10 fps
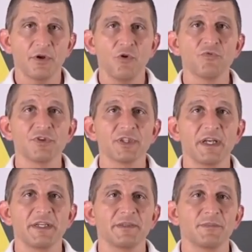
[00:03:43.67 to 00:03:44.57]
over
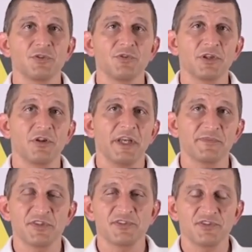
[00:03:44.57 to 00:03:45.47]
time your
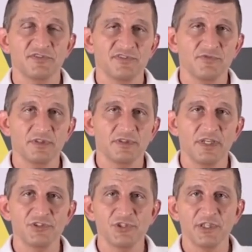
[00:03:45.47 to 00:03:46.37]
clamps can start to
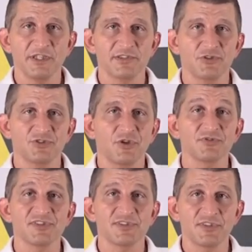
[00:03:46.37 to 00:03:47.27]
adjust, start
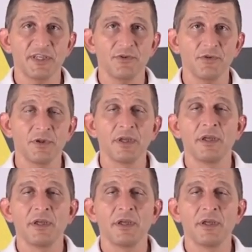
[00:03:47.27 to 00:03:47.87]
to settle.